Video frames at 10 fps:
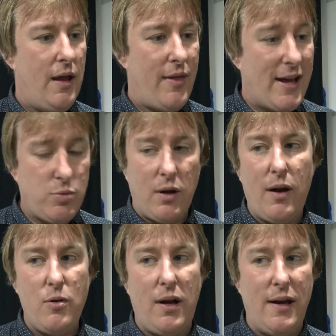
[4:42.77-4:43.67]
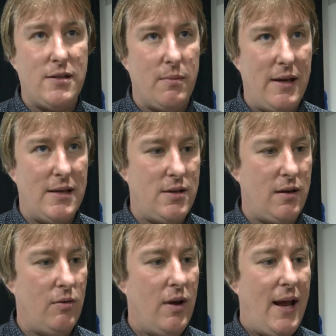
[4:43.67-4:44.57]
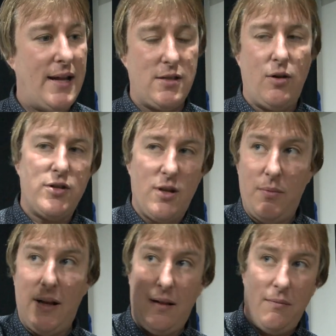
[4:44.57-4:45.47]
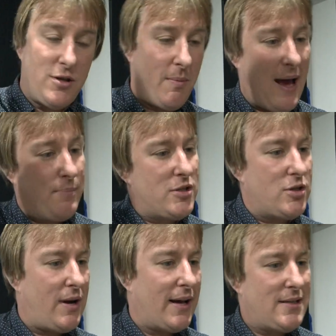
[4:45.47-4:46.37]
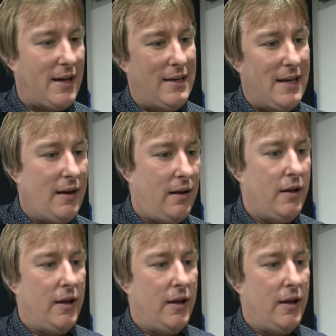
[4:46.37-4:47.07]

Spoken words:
That's what localism is, you know. It's not some abstract idea.